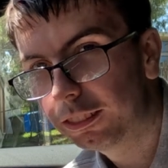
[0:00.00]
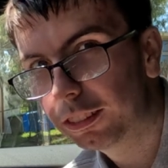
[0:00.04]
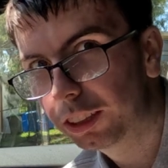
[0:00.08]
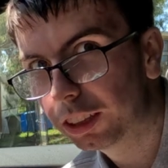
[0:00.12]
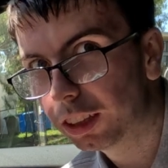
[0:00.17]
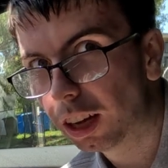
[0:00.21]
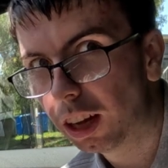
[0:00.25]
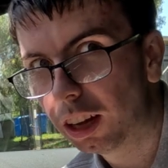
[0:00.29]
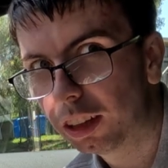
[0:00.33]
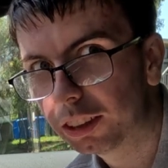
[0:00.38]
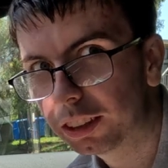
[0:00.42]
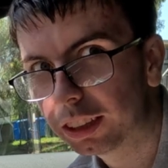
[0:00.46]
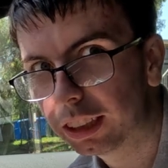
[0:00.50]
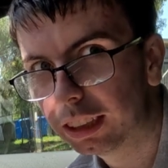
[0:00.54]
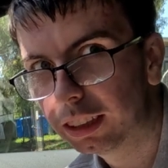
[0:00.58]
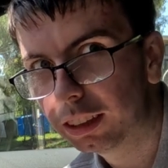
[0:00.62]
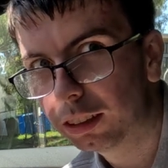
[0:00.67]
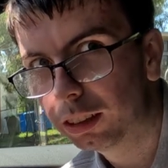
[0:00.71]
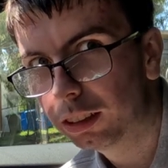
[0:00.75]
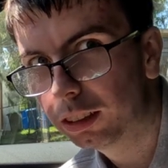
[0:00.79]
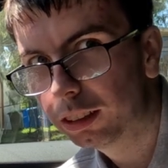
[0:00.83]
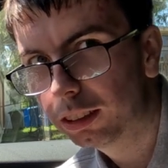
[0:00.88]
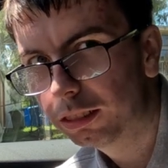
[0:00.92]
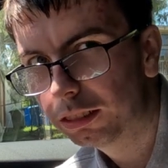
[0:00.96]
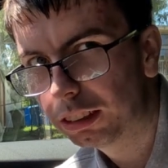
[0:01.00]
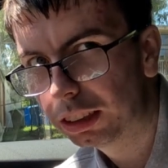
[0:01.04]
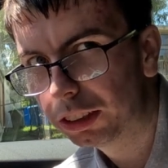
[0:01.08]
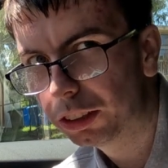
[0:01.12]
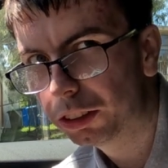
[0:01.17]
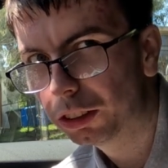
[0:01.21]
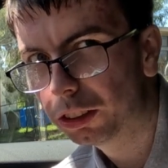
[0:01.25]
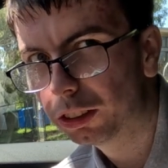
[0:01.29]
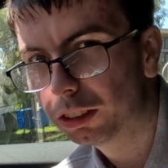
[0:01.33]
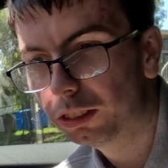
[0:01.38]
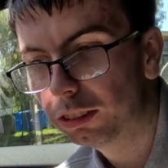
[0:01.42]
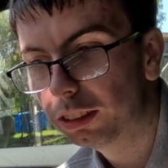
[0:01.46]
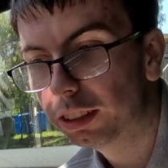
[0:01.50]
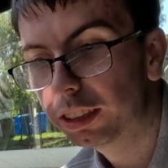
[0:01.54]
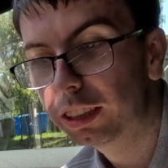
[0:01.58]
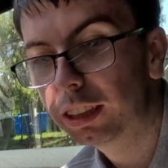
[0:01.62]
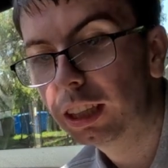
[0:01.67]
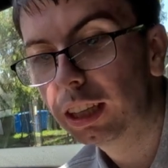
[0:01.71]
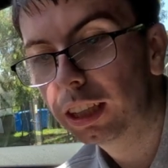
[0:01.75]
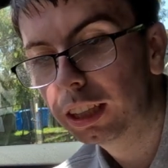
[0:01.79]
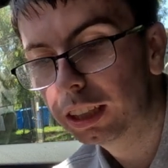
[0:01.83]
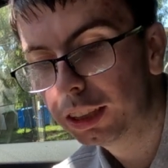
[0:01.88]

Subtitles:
charging, insurance,